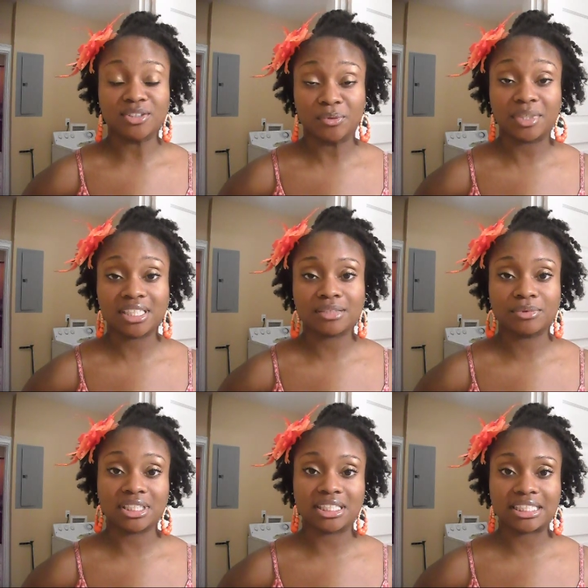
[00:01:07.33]
So what it
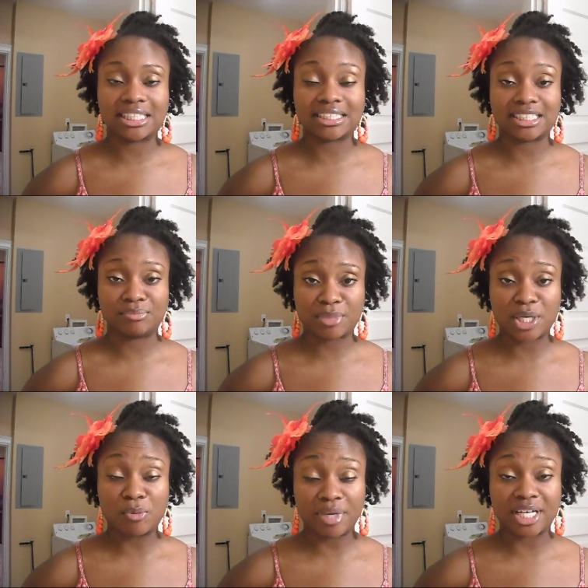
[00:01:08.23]
really is is
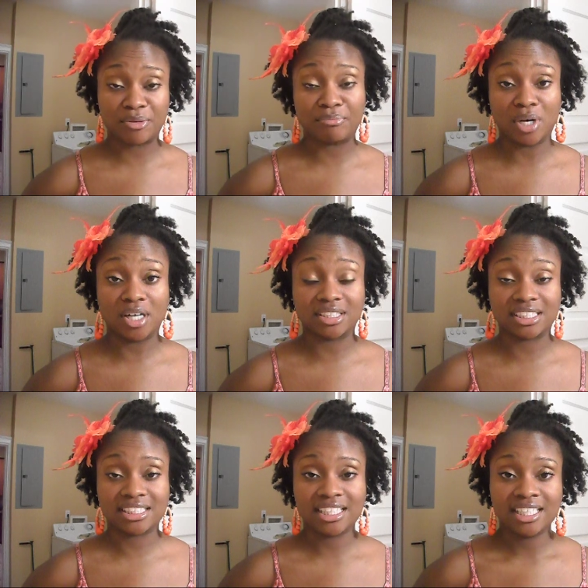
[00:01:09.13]
male pattern
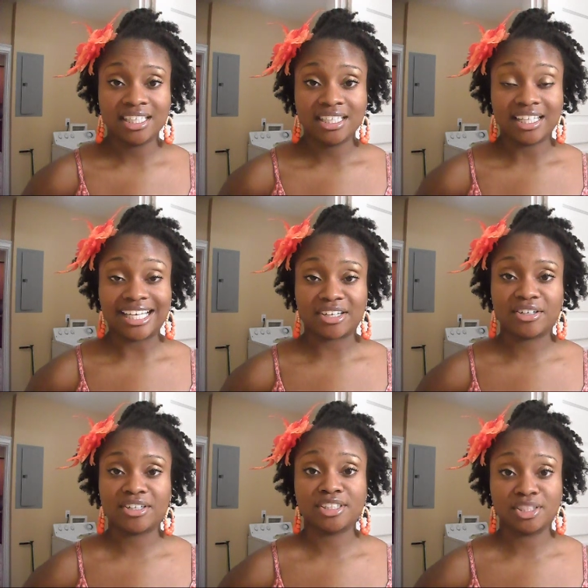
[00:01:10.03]
baldness that
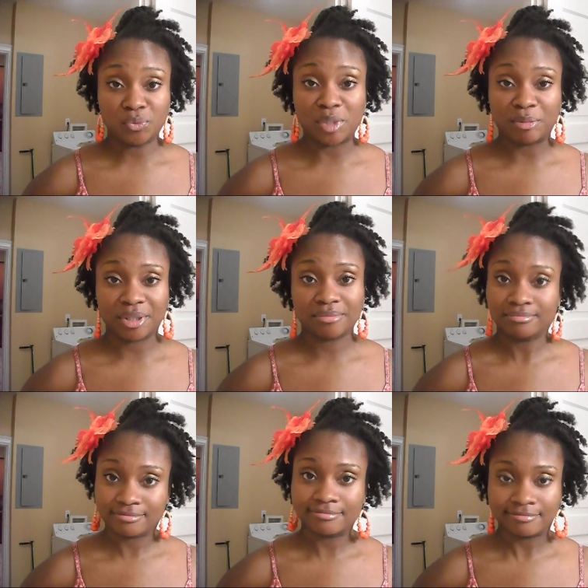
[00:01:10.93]
occurs in women.
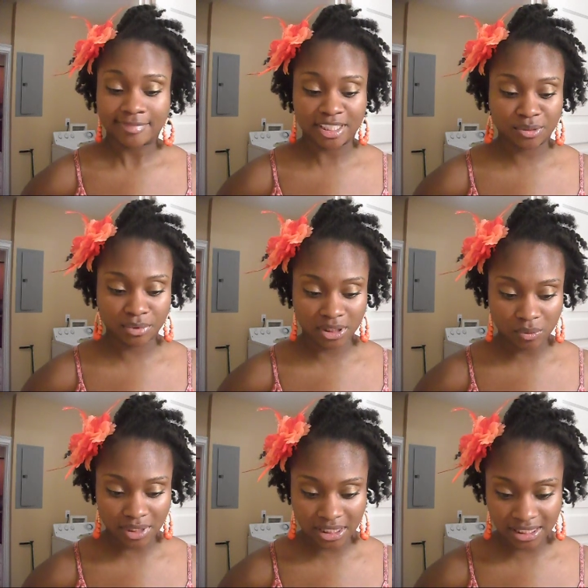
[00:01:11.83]
That's really
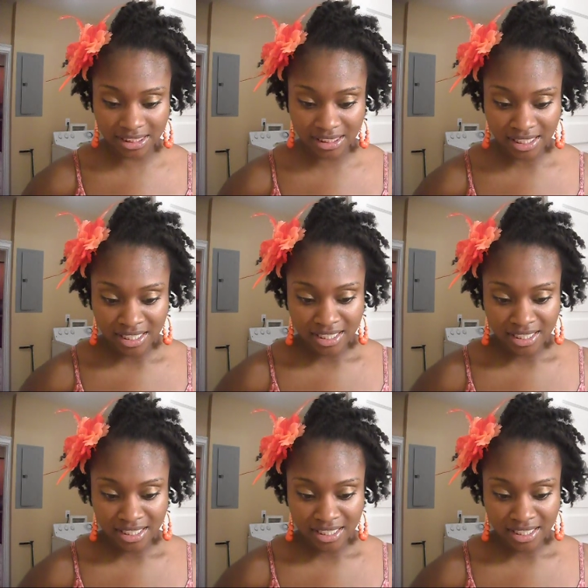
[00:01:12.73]
what it is.